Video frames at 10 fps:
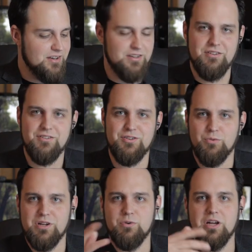uh,
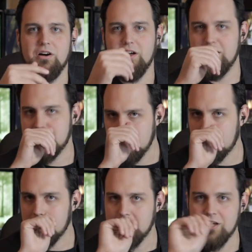we we all hate
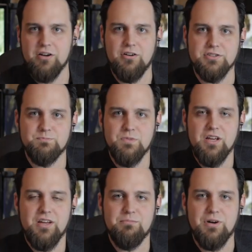telemarketing calls,
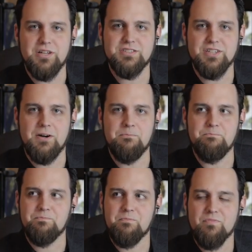but
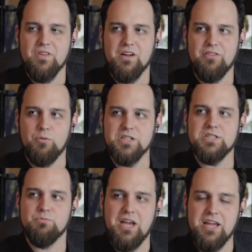um, the ones
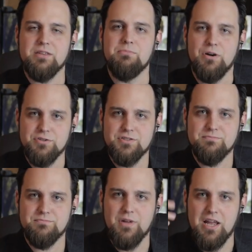that we hate the most,
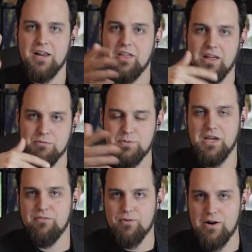and I think I'm
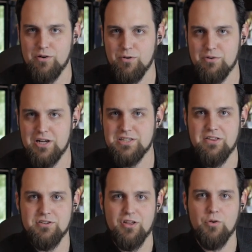speaking for everyone when I say
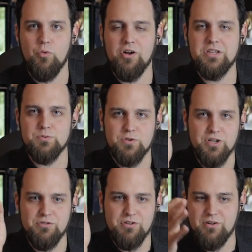this, are the ones where
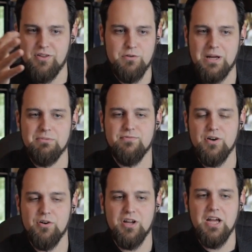you you know that you pick up the
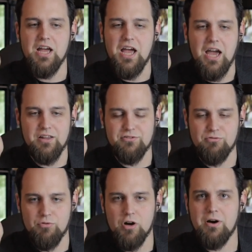phone and it's a
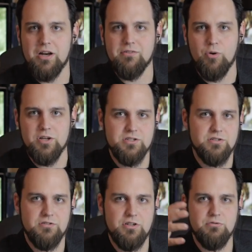robotic voice.
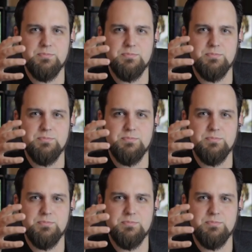Your